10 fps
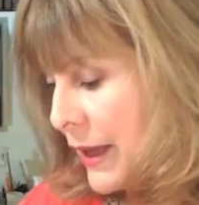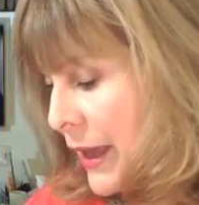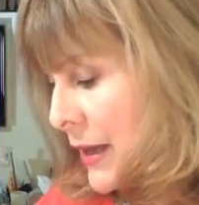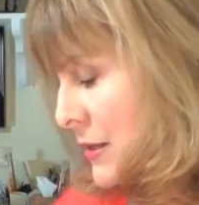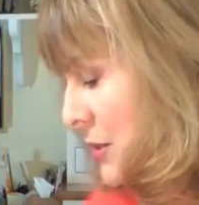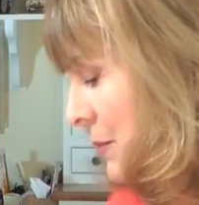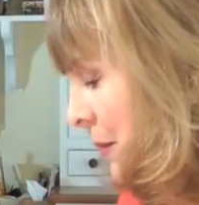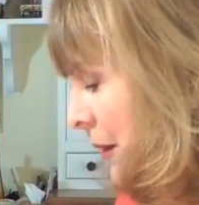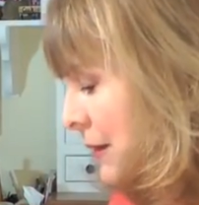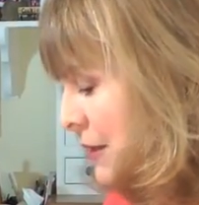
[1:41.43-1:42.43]
And
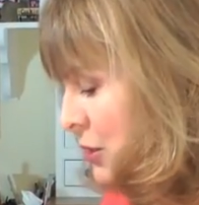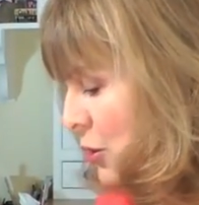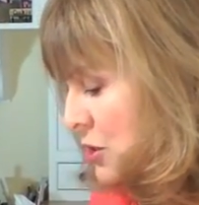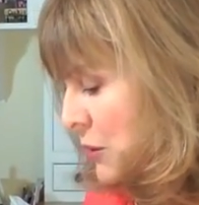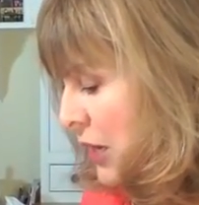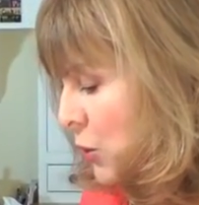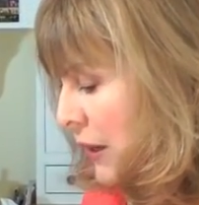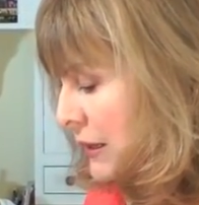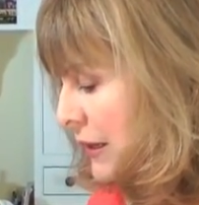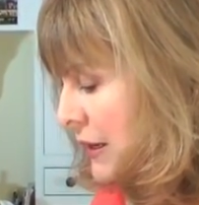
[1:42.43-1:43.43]
this goes really
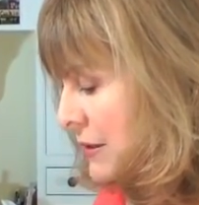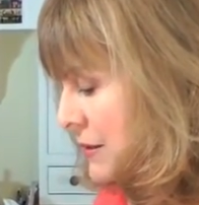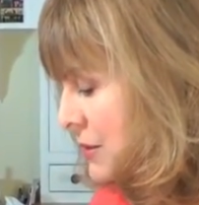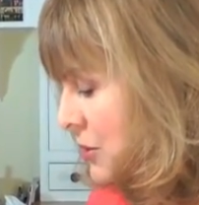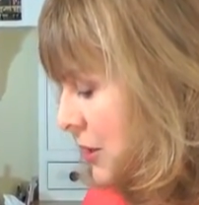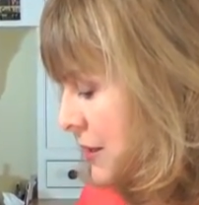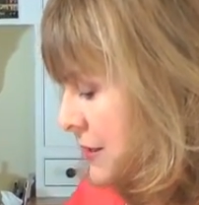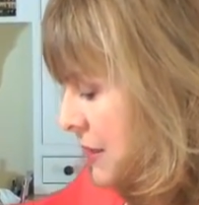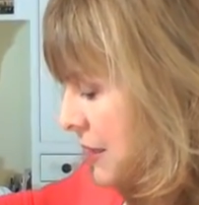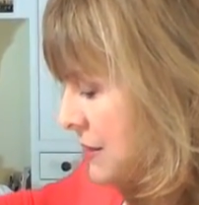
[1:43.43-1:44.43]
quickly, so you can
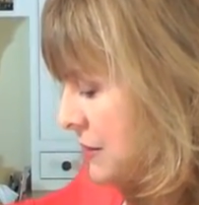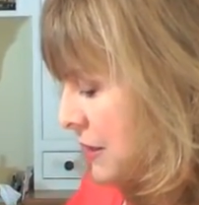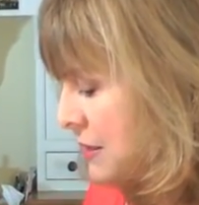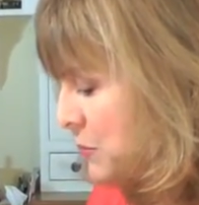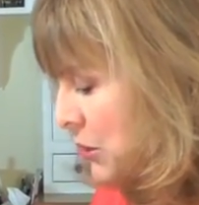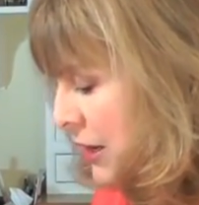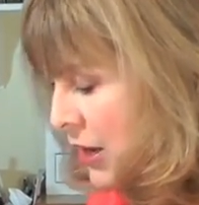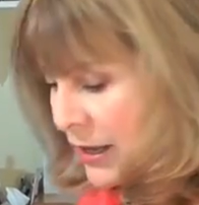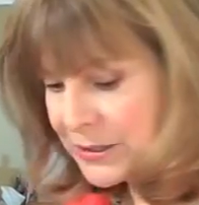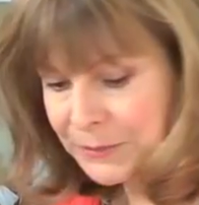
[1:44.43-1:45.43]
see it's pretty
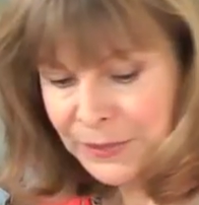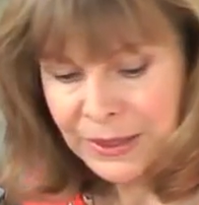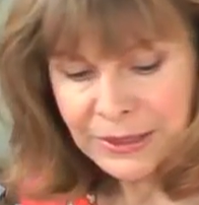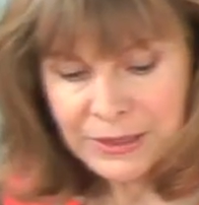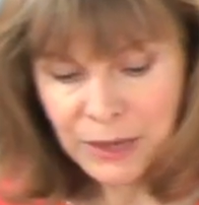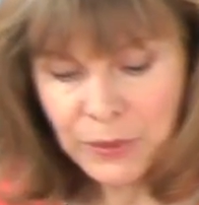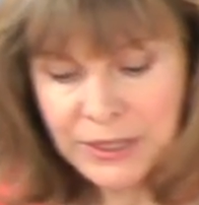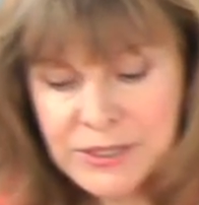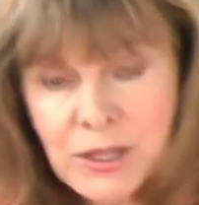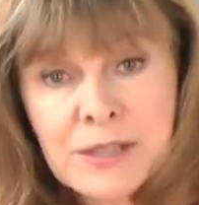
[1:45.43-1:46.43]
hot. Now we're
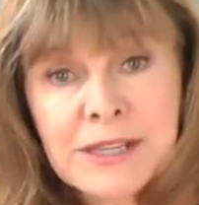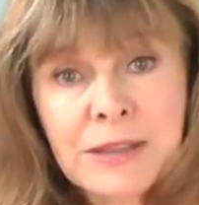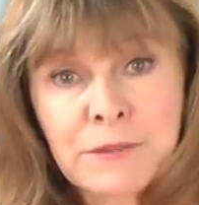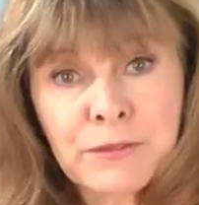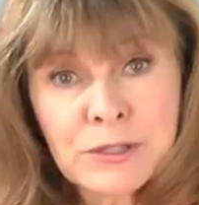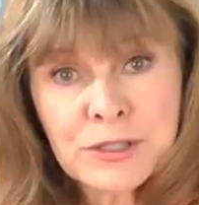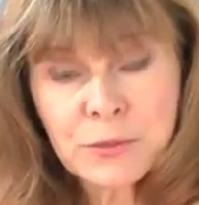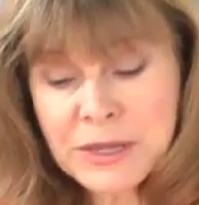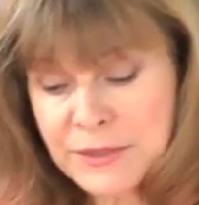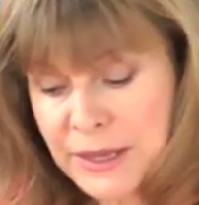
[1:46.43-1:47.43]
going to saute. The first
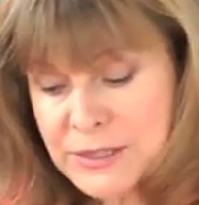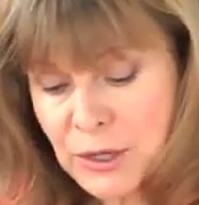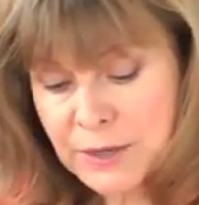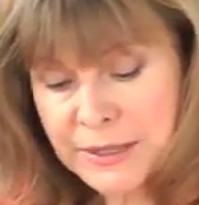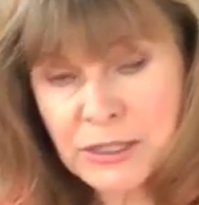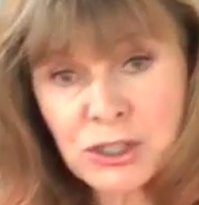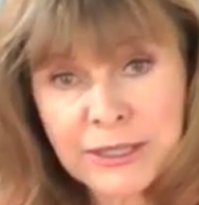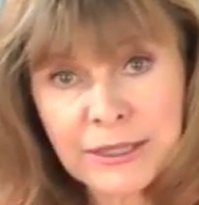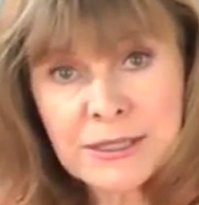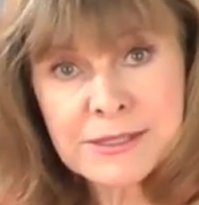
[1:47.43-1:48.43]
3 things are the
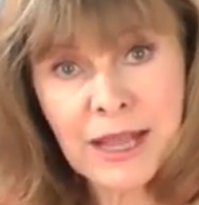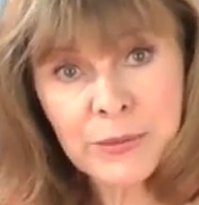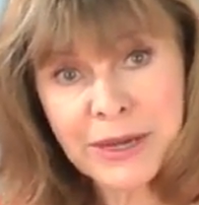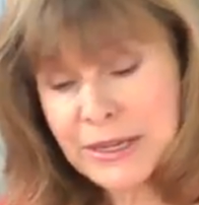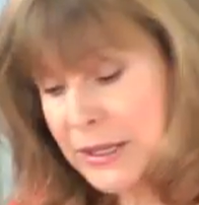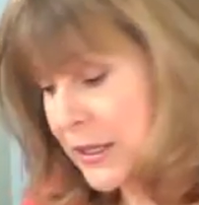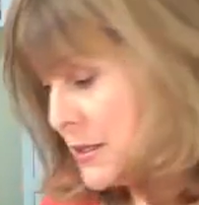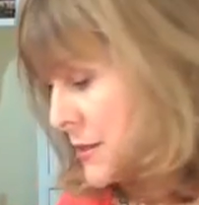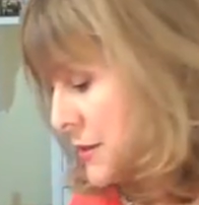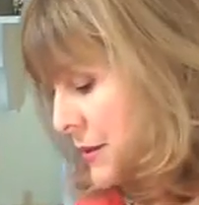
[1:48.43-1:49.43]
carrots, celery, and
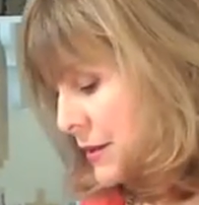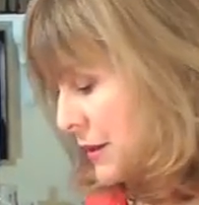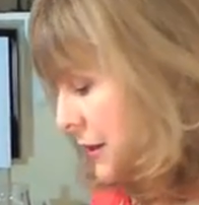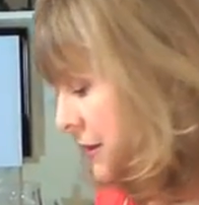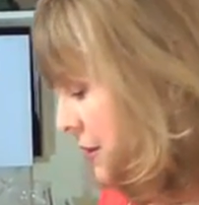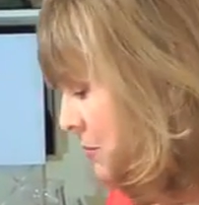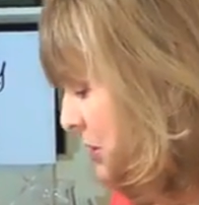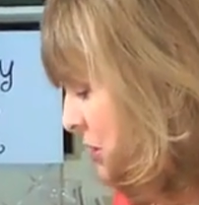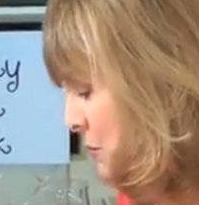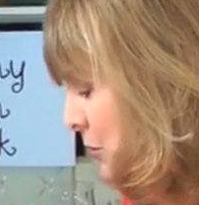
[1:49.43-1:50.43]
onions. So let
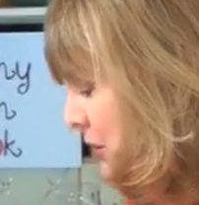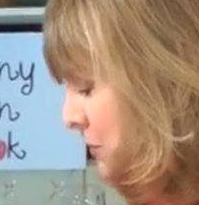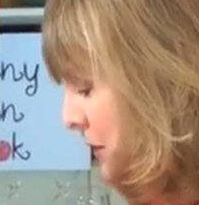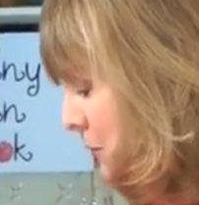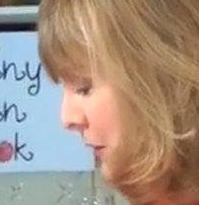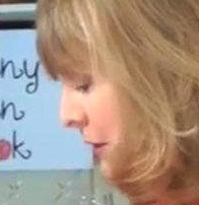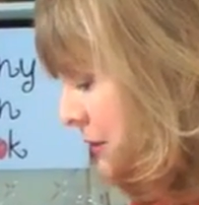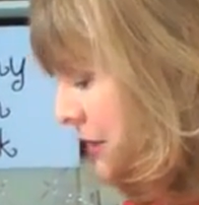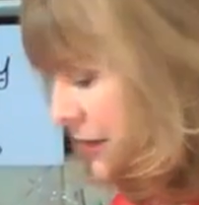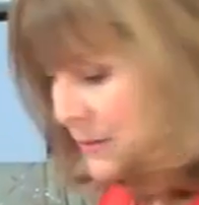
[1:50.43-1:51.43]
me just put them in one
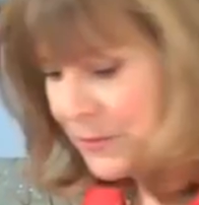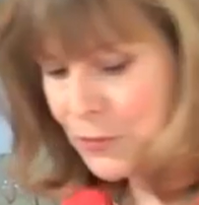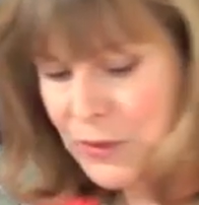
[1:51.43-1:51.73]
at a time.